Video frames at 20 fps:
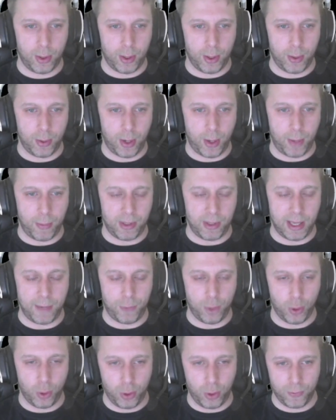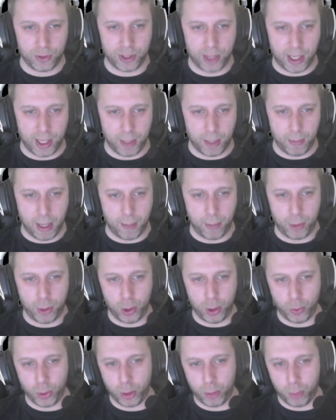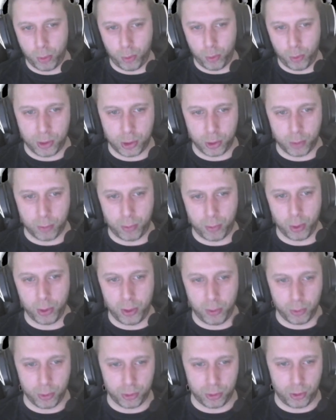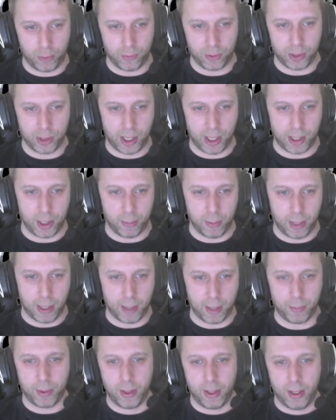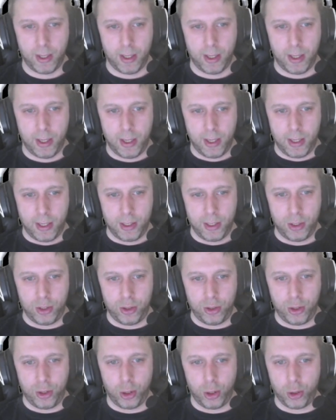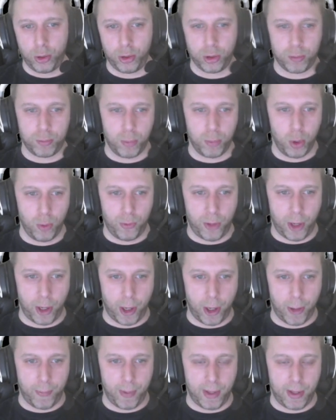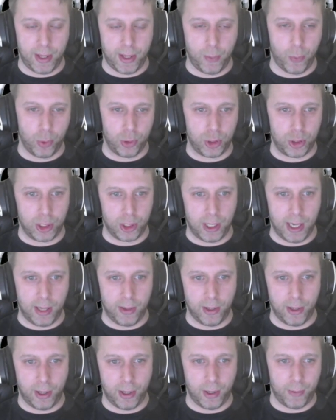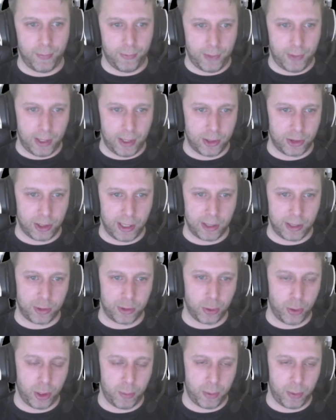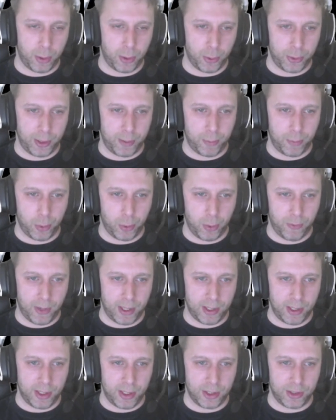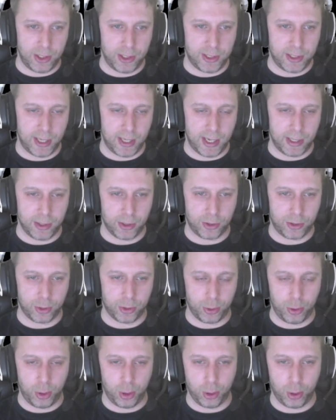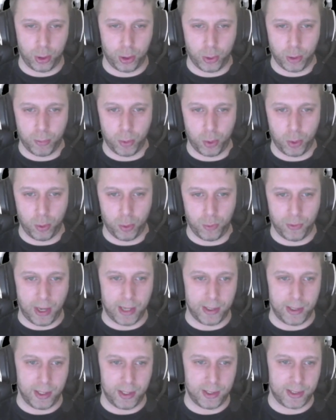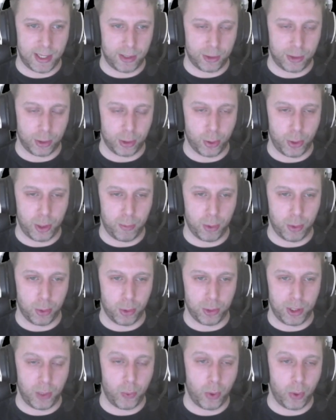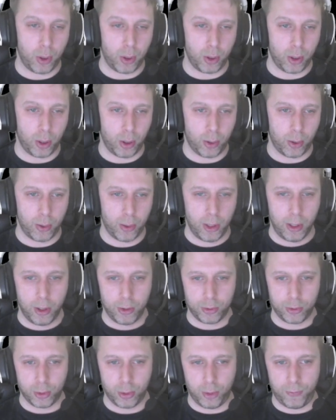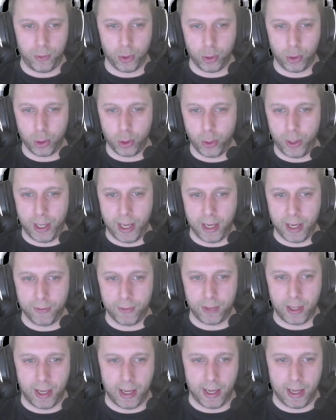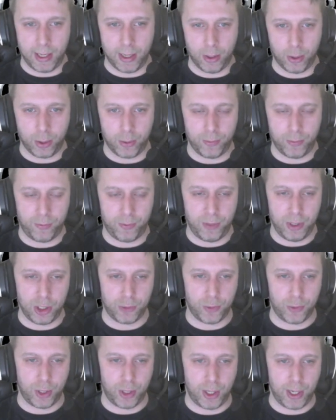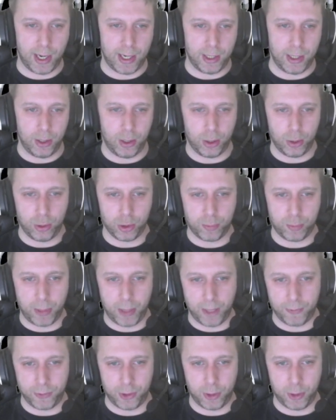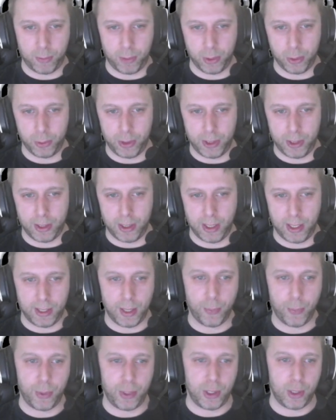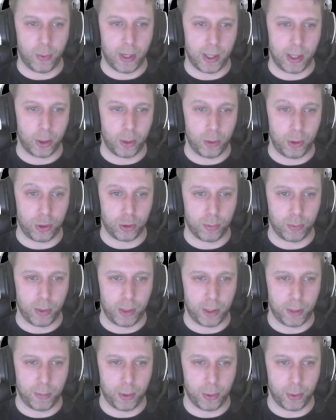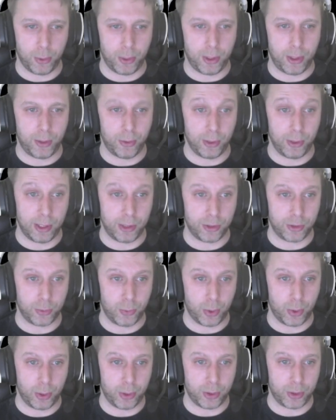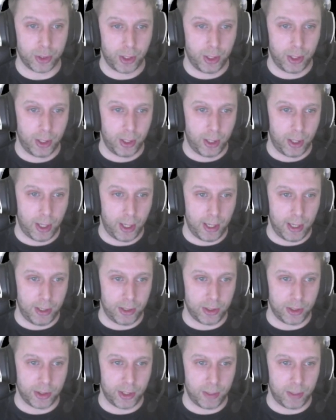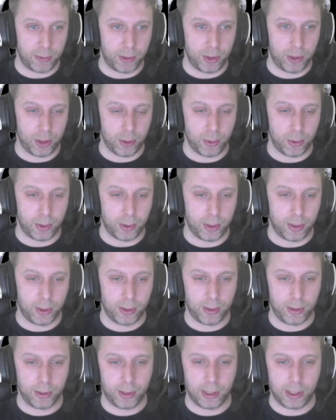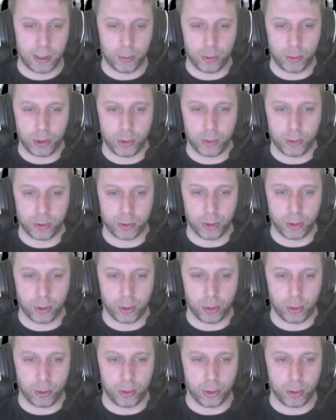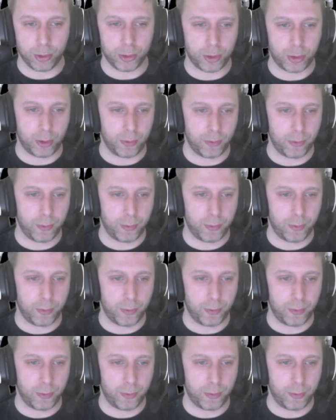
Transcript: Like if you're at the other side of the map and you want to move a building what's at the other side of the map, you could just move there, and then once you get there, then select to go in the building. But we've added this intent, so you can do a move and intent to go in the building in one go. So if you're going AFK or finish for the night, you could just path to the building, and then when you wake up, you should be in the building, unless someone has intercepted you and killed you and stole all your stuff.